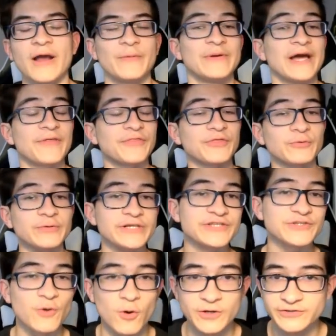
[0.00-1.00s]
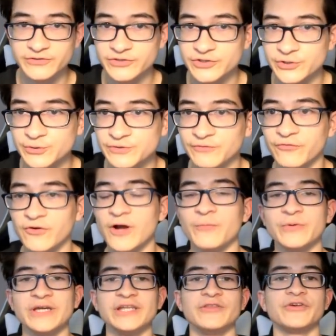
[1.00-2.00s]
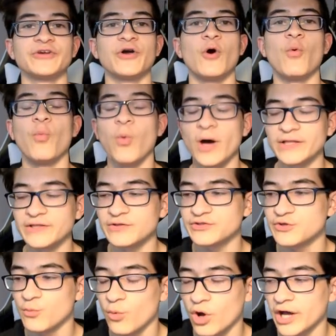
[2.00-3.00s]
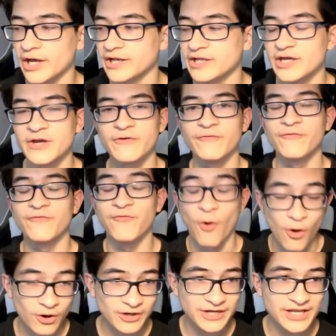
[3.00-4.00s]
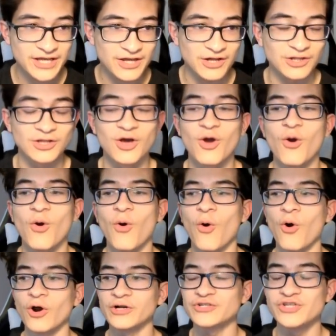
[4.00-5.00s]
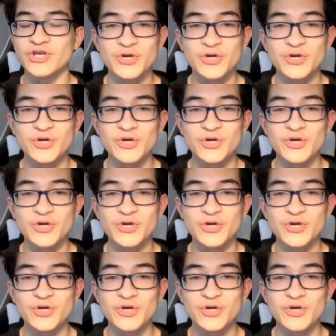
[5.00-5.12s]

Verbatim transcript: All right, we got three scores to choose from. We can either go 1-1, to one, 4 0 or